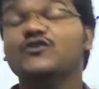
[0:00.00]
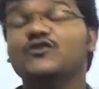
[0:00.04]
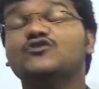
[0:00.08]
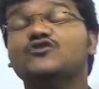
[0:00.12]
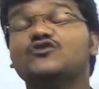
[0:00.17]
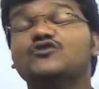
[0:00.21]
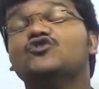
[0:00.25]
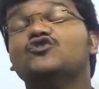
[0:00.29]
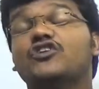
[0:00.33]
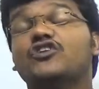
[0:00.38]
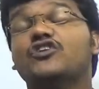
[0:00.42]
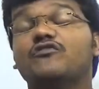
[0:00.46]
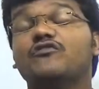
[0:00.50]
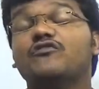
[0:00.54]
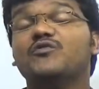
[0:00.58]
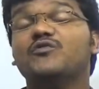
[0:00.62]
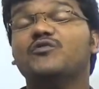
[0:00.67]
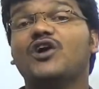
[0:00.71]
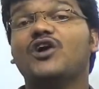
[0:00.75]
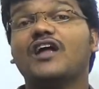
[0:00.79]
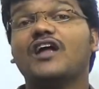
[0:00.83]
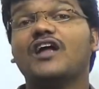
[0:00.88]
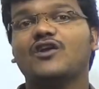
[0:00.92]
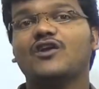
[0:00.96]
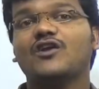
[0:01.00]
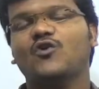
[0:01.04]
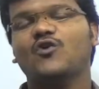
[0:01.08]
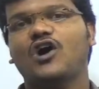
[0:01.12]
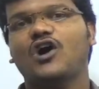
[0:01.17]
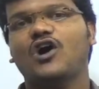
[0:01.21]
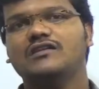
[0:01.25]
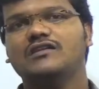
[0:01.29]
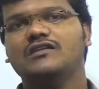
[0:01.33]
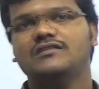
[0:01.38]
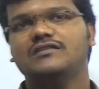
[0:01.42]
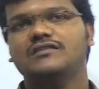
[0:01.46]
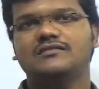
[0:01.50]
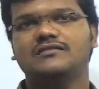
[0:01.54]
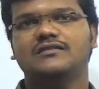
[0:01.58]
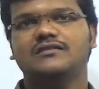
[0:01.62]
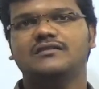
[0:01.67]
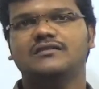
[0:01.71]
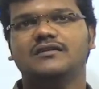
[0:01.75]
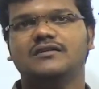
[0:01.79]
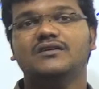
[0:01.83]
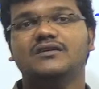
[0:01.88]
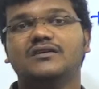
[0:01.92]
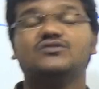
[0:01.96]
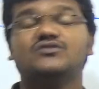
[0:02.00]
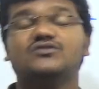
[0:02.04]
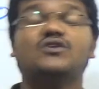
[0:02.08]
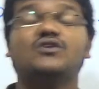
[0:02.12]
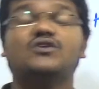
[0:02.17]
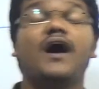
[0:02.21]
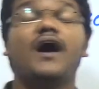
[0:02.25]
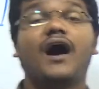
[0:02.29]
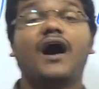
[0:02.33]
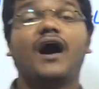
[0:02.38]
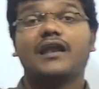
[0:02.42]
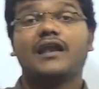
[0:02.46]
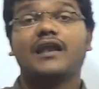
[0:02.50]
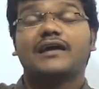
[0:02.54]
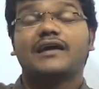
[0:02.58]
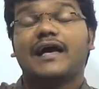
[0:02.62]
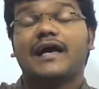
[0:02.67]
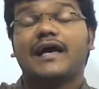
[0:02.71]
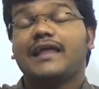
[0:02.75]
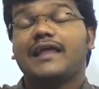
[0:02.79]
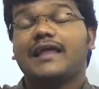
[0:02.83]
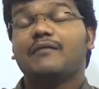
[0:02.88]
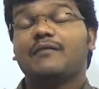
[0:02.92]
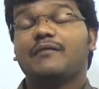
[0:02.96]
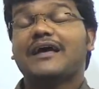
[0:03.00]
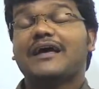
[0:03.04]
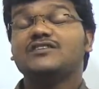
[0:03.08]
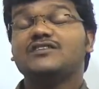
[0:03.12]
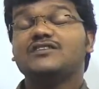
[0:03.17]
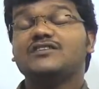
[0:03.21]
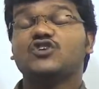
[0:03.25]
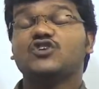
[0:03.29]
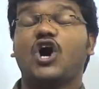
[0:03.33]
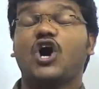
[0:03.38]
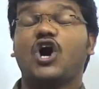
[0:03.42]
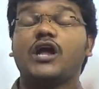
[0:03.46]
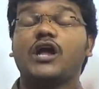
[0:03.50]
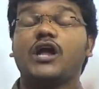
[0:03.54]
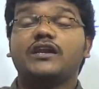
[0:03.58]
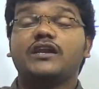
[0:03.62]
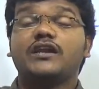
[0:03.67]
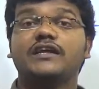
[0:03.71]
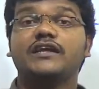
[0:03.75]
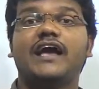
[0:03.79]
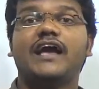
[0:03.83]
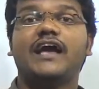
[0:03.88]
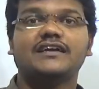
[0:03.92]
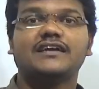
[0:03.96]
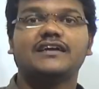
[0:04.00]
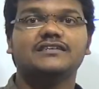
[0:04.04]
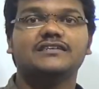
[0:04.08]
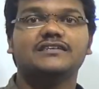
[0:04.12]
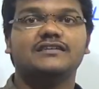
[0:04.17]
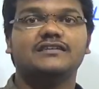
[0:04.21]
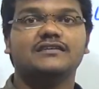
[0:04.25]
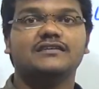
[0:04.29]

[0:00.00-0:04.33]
to give you what? Alcohol. So alkyl amines on reaction